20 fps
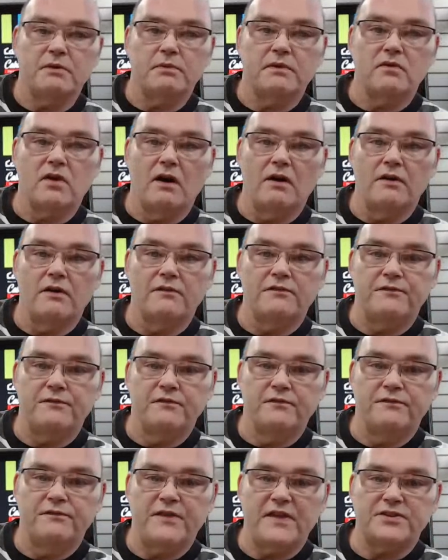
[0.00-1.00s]
me, we've got
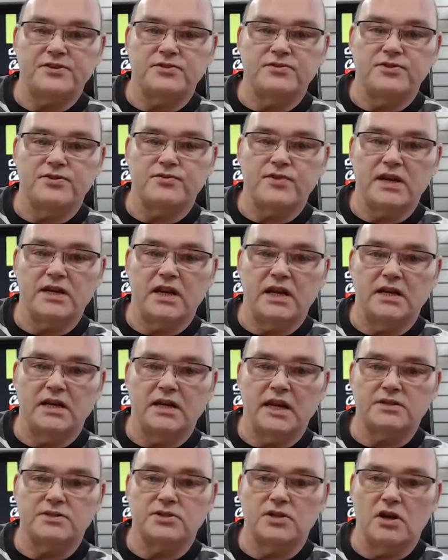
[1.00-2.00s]
Featherstone 3D
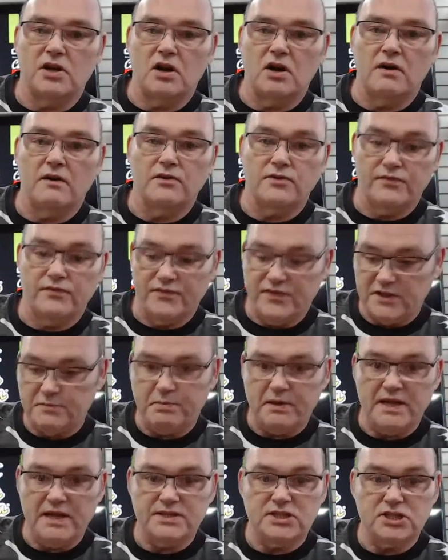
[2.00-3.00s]
next door. This
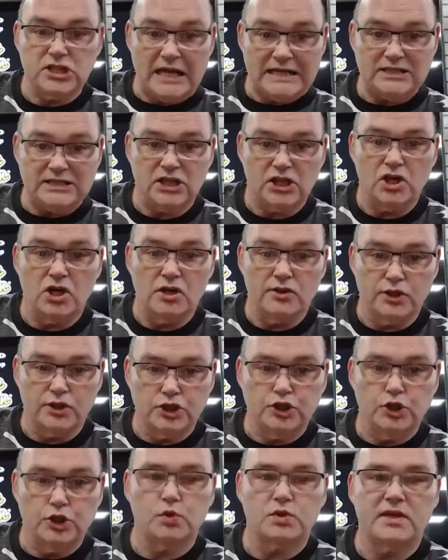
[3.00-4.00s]
place is actually called the
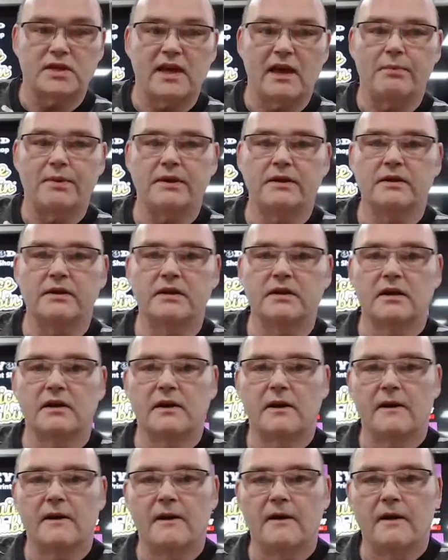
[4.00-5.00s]
Juice Cabin.
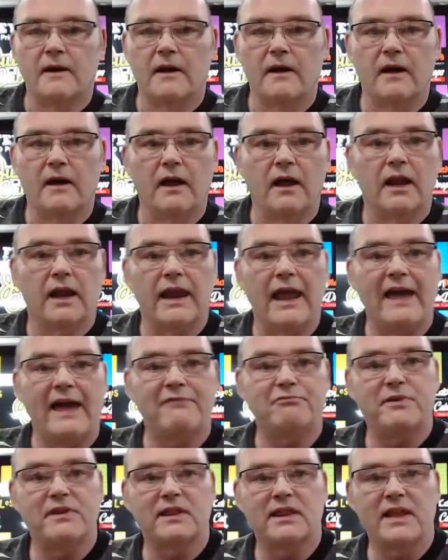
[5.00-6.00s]

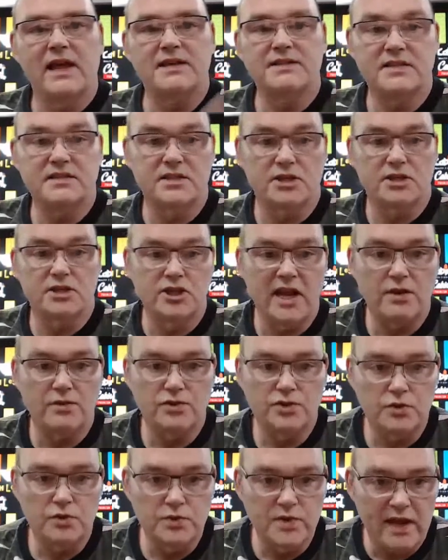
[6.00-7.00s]
Life with Les is the
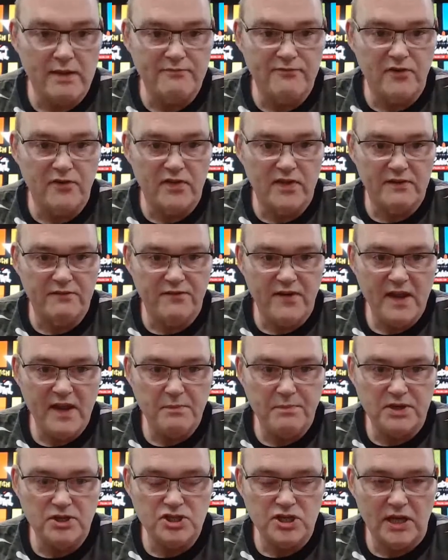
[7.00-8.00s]
new name for the
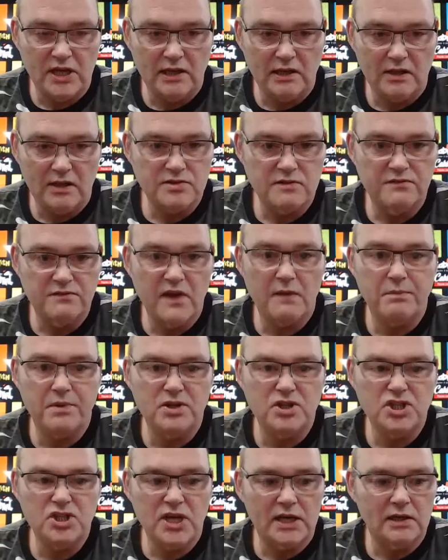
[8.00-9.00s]
vaping channel, because the
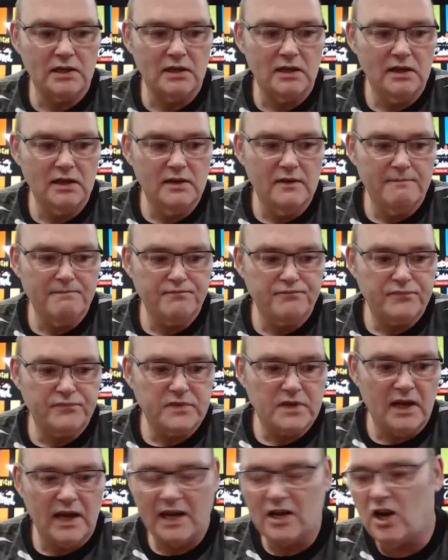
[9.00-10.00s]
vaping channel,
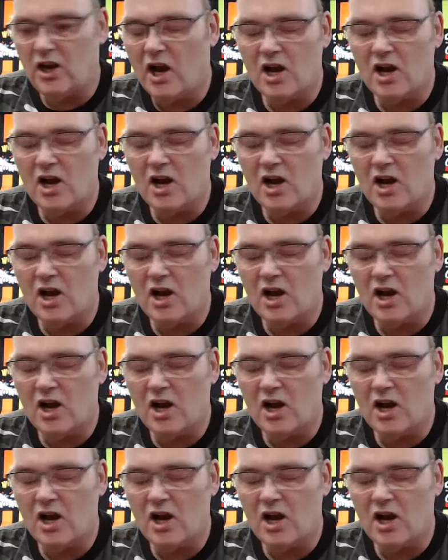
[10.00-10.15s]
I